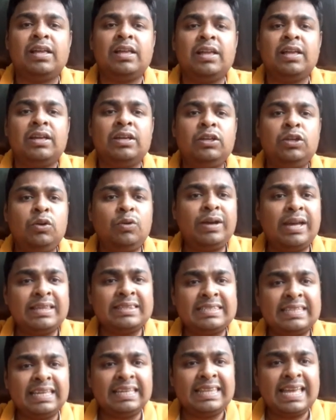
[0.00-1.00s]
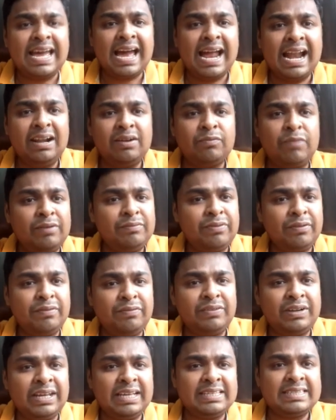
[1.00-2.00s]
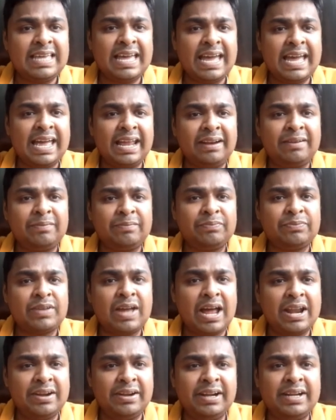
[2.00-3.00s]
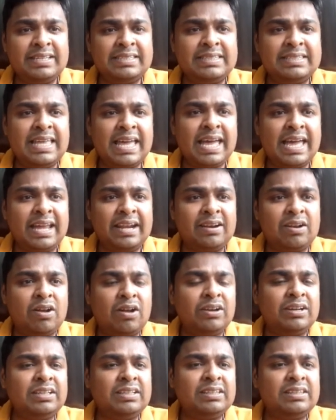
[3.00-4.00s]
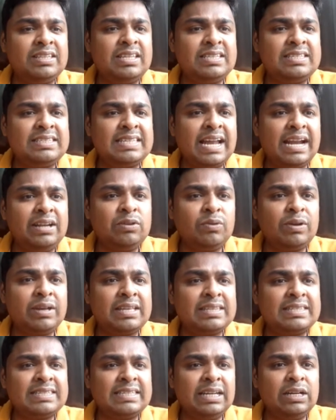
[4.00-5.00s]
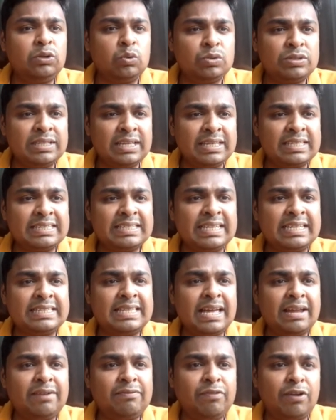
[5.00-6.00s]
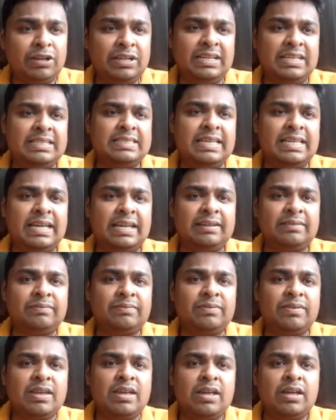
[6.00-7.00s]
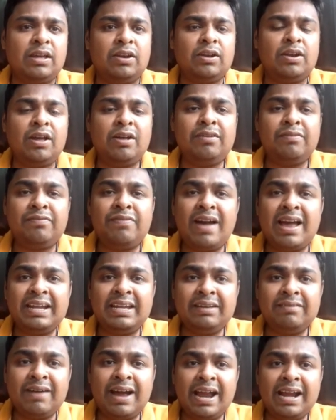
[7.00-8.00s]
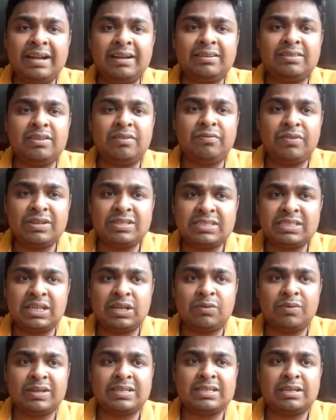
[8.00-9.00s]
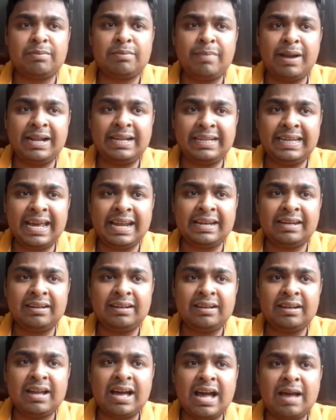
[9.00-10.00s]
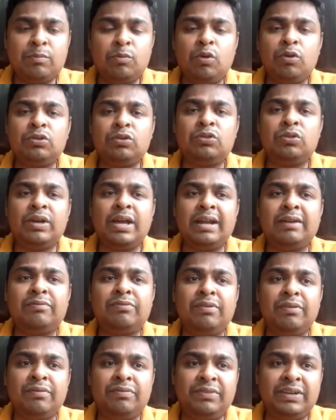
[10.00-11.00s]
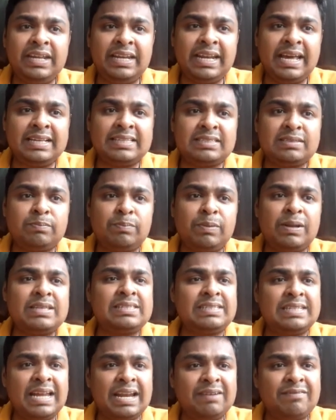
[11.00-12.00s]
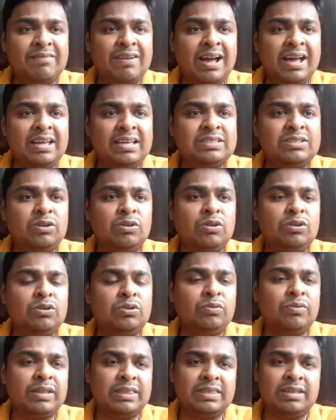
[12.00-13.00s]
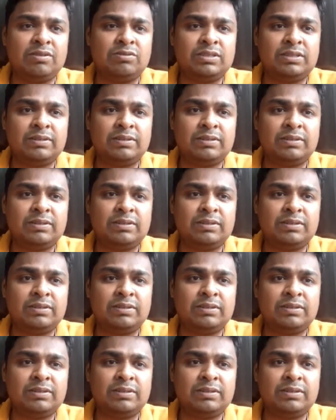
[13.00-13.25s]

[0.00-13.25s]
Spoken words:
You can see that 150 is there, 100 is there, and in this side you can see 260 is there, 40 is there. Now if I divide the first equation by 10, I am going to get 15x plus 10y is equal to 1000.